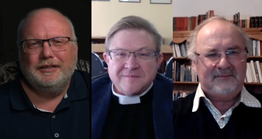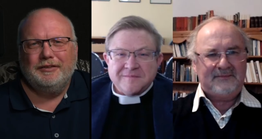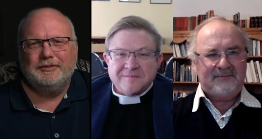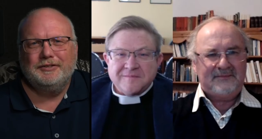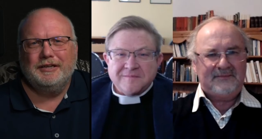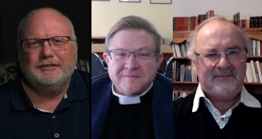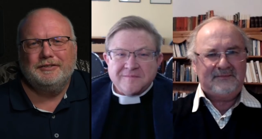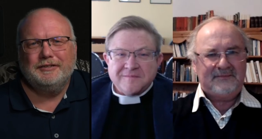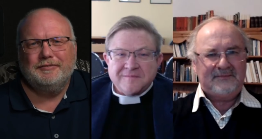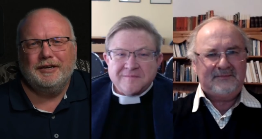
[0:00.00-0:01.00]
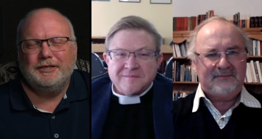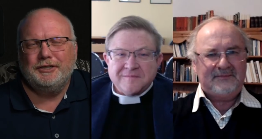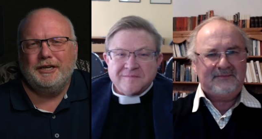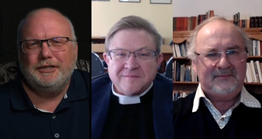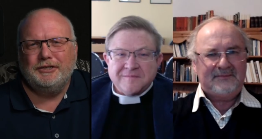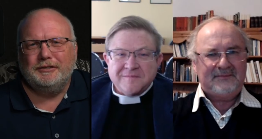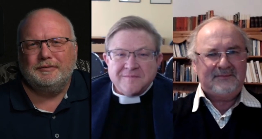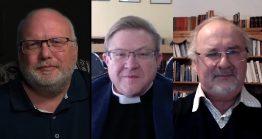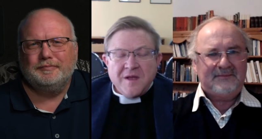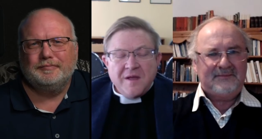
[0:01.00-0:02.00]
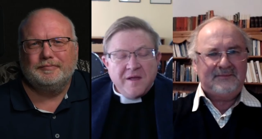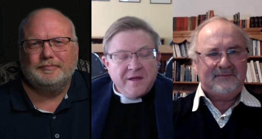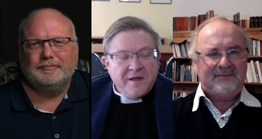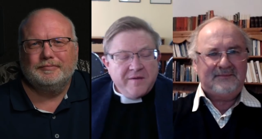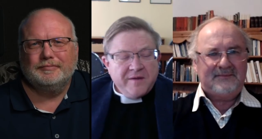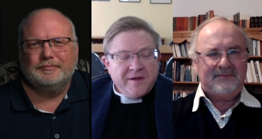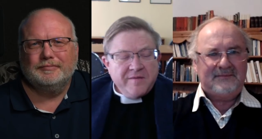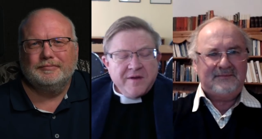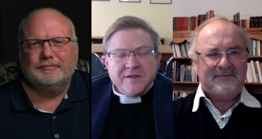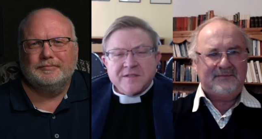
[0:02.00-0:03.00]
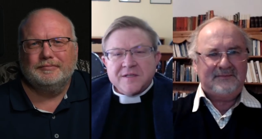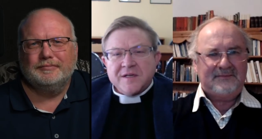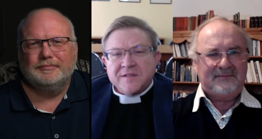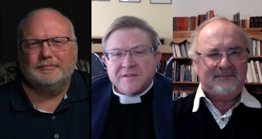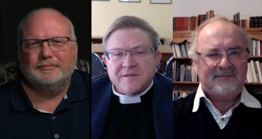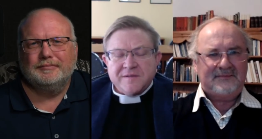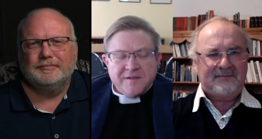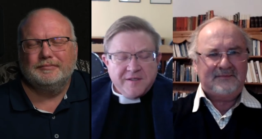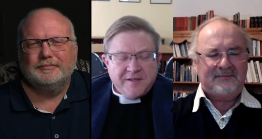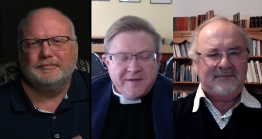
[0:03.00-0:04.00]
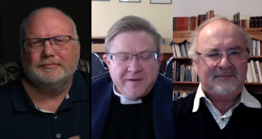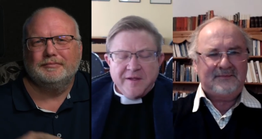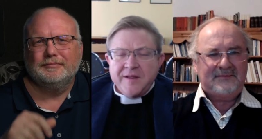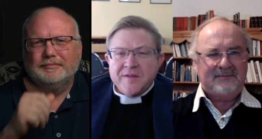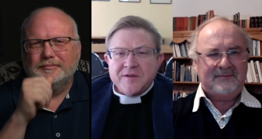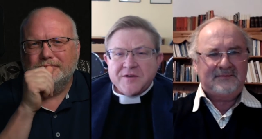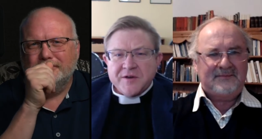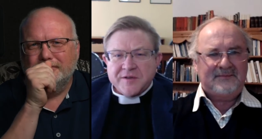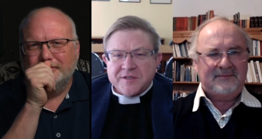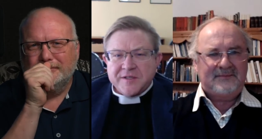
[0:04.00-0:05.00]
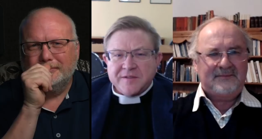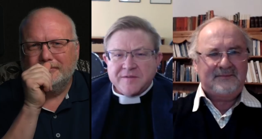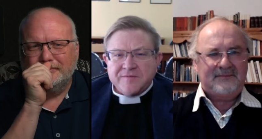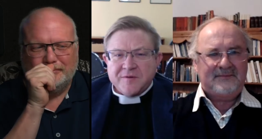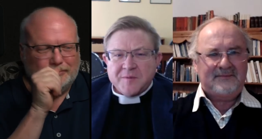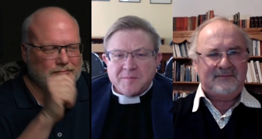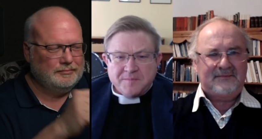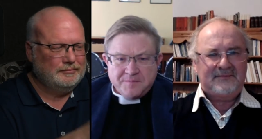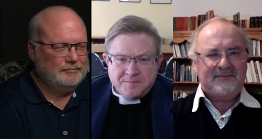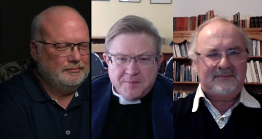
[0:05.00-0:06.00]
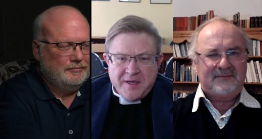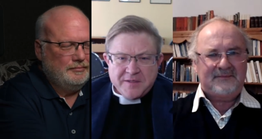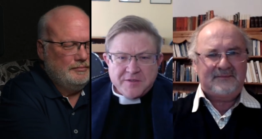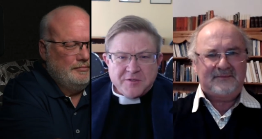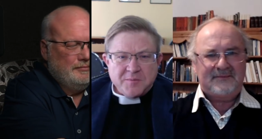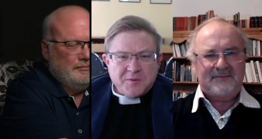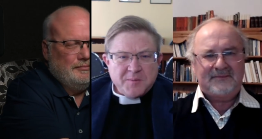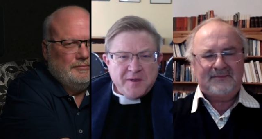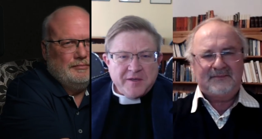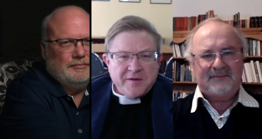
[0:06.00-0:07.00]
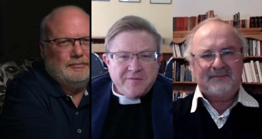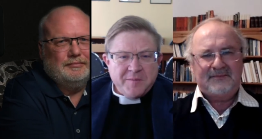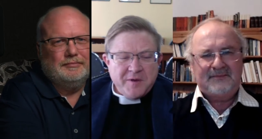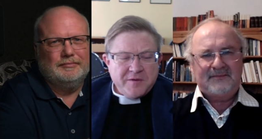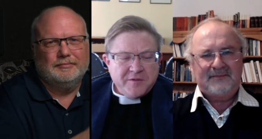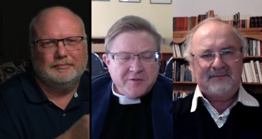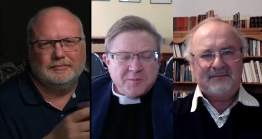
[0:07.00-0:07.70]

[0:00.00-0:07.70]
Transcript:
Speaker 1: their sense of education.
Speaker 2: Ke- Kevin, it's not uh, in the church that from a pastor's perspective, a minister's